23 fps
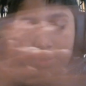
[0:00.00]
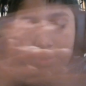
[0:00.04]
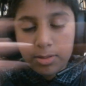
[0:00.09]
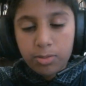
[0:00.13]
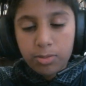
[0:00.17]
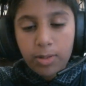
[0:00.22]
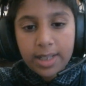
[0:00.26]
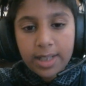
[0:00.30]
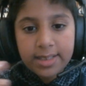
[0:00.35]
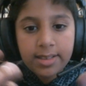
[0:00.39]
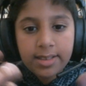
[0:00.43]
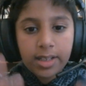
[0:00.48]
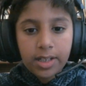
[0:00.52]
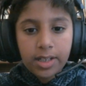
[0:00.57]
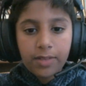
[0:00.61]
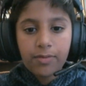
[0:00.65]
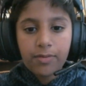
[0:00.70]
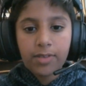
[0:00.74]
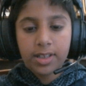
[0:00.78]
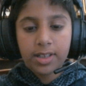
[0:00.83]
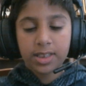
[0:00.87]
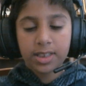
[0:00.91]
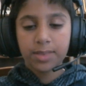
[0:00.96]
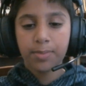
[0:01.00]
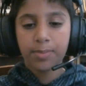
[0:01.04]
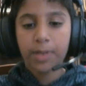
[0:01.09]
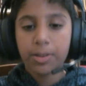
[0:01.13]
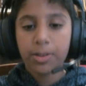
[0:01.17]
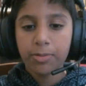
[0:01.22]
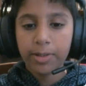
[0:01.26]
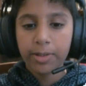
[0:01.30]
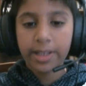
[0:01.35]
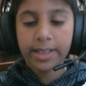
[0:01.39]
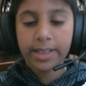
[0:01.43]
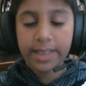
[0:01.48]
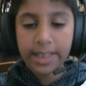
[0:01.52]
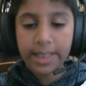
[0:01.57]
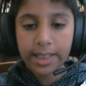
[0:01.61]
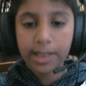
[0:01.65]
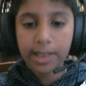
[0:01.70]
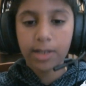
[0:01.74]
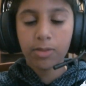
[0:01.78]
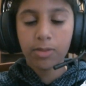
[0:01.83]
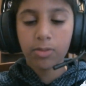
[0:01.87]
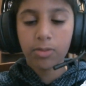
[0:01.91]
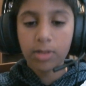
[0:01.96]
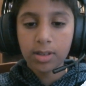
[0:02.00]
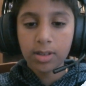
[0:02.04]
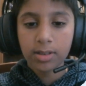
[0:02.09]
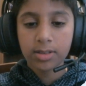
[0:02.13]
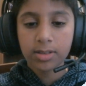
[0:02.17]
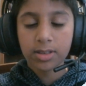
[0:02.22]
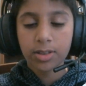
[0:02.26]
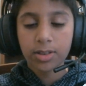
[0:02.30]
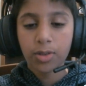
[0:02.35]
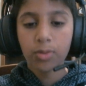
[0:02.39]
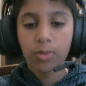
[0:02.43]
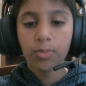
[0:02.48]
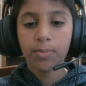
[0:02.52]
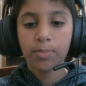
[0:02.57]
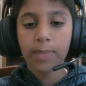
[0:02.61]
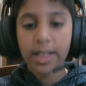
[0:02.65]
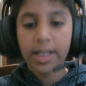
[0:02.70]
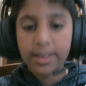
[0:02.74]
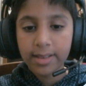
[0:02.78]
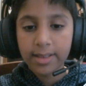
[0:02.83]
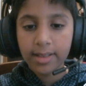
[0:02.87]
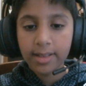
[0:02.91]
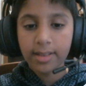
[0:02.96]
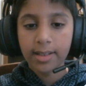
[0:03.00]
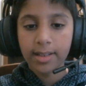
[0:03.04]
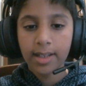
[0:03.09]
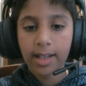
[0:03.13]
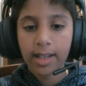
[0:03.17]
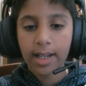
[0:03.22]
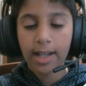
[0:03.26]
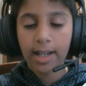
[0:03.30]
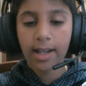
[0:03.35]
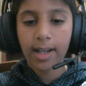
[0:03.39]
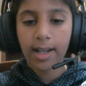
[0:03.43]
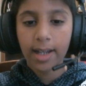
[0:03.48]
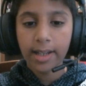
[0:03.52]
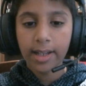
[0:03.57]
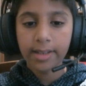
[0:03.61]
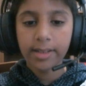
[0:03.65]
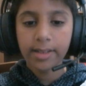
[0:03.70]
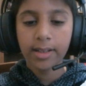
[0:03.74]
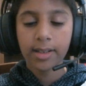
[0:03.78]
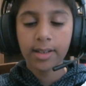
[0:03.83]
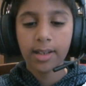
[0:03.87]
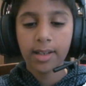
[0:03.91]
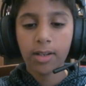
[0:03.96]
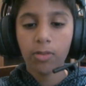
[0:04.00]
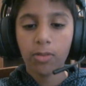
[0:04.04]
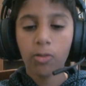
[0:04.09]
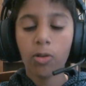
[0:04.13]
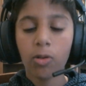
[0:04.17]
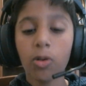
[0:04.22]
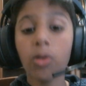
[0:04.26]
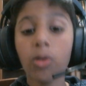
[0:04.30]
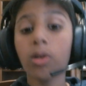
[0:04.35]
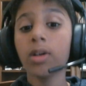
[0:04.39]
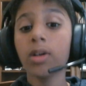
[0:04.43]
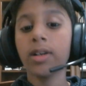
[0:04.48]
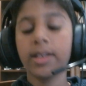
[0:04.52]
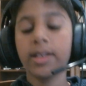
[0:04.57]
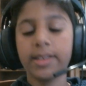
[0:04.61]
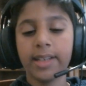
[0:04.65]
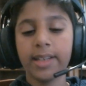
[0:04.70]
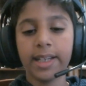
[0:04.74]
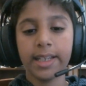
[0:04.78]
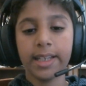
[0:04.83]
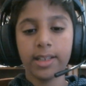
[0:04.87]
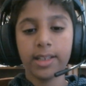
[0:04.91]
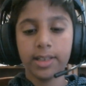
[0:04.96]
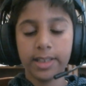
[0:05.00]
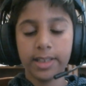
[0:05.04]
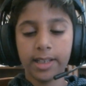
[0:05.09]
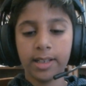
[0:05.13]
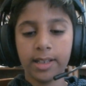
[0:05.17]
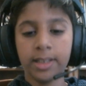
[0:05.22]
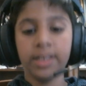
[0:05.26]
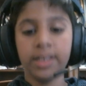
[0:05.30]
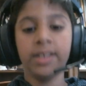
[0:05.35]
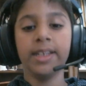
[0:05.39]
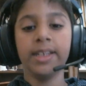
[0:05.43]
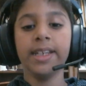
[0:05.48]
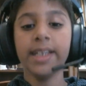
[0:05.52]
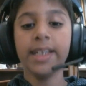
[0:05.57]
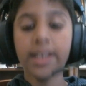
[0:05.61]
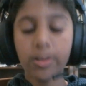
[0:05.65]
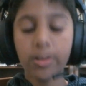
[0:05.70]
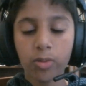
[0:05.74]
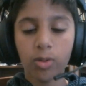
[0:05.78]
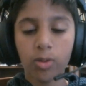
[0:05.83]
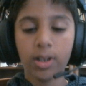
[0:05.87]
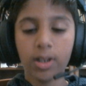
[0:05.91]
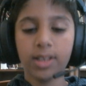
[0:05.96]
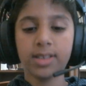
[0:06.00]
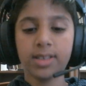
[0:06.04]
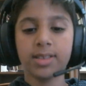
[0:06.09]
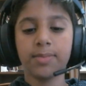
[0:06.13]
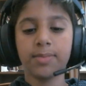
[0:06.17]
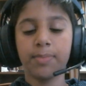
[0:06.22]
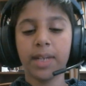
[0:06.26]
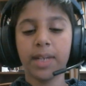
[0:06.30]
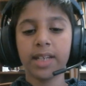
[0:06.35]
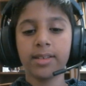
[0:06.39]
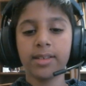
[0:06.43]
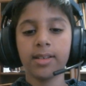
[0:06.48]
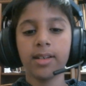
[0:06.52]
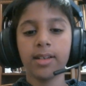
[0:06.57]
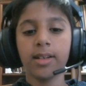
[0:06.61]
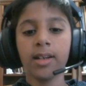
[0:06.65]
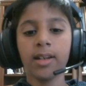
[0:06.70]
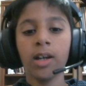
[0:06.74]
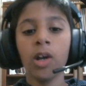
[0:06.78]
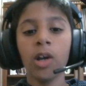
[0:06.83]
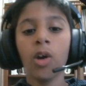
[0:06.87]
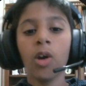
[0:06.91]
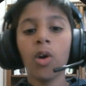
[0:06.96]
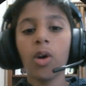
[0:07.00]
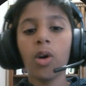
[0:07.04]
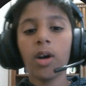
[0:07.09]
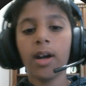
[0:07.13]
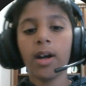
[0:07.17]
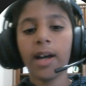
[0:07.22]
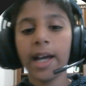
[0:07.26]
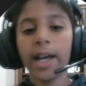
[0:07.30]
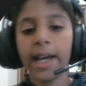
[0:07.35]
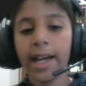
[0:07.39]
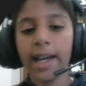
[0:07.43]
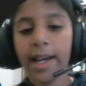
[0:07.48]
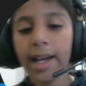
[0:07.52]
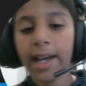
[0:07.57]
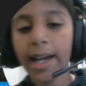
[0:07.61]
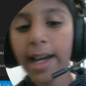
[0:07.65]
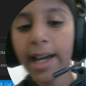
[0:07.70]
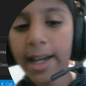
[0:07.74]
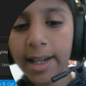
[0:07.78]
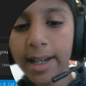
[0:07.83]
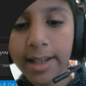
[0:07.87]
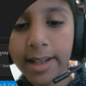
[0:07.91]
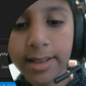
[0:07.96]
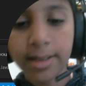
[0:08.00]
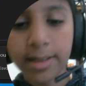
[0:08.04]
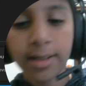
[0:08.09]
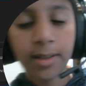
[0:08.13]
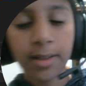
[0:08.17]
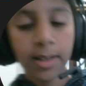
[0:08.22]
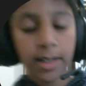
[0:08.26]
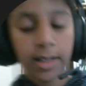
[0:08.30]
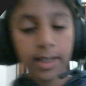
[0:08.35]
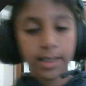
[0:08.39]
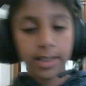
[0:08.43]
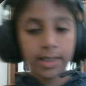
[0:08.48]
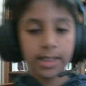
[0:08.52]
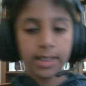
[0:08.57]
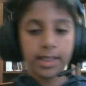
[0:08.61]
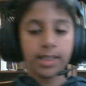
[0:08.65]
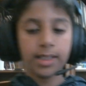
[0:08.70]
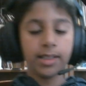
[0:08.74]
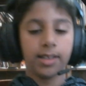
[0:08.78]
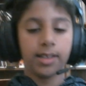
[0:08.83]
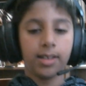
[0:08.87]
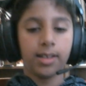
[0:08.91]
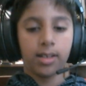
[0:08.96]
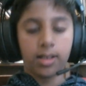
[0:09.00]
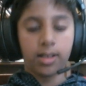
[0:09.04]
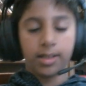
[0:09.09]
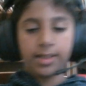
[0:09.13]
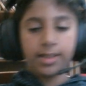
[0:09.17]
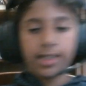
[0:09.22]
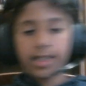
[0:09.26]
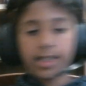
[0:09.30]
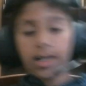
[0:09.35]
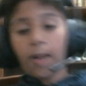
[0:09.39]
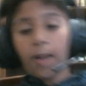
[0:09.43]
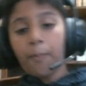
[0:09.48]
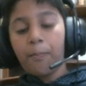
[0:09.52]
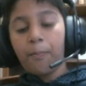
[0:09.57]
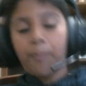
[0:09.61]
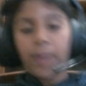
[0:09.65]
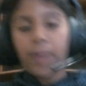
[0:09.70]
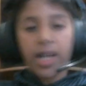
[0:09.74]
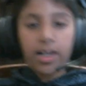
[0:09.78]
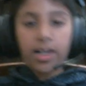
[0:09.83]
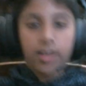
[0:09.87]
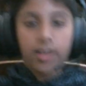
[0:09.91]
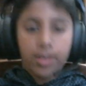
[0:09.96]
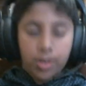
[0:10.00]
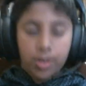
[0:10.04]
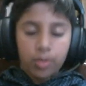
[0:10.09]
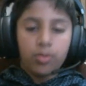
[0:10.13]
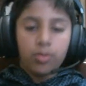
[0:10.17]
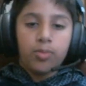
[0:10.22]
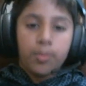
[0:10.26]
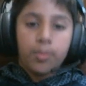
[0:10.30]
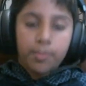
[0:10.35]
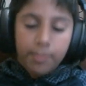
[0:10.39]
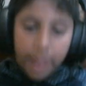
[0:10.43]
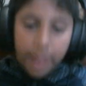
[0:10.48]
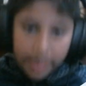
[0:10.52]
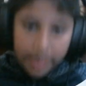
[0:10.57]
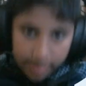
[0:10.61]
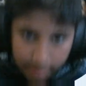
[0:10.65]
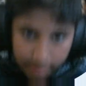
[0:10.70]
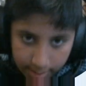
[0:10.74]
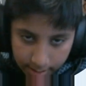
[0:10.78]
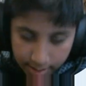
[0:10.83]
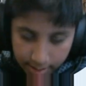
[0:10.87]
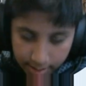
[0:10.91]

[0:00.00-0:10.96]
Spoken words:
was the difference between the equals to method or the equals method and the compare to method.